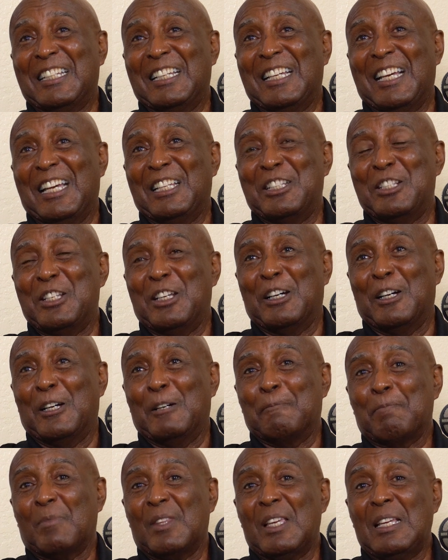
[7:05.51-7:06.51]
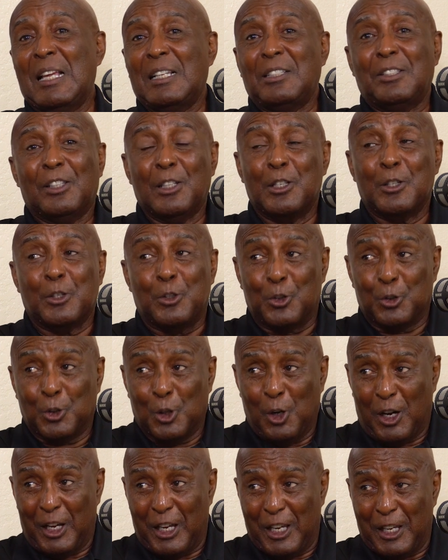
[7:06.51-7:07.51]
And I still
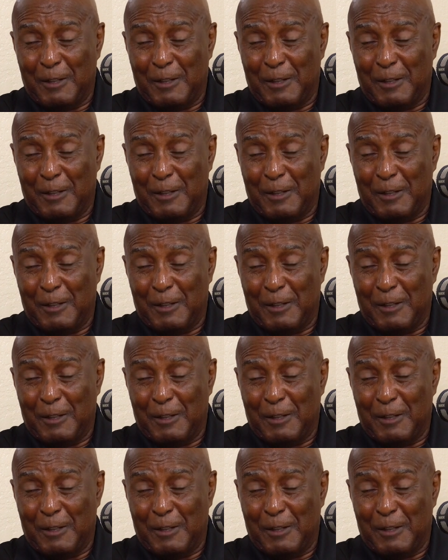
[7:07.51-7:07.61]
enjoy it.